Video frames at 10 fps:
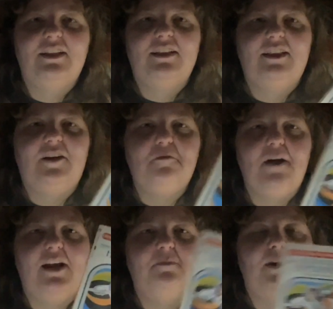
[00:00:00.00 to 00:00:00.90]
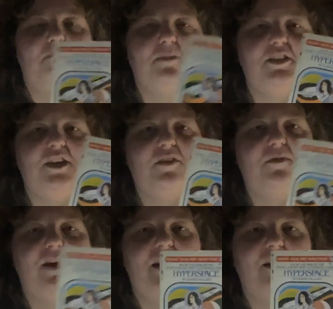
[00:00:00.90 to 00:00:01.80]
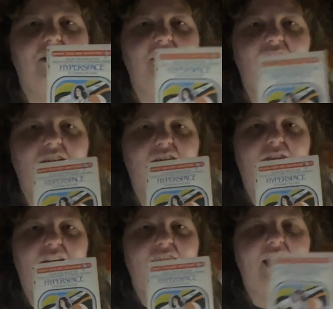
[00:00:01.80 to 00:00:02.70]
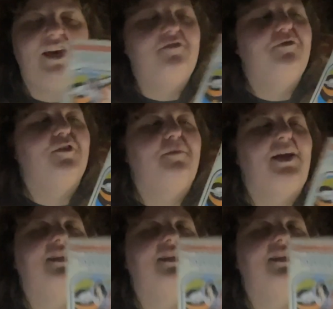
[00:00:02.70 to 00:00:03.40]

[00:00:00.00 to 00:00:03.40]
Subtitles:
Let a random number generator find the end for me.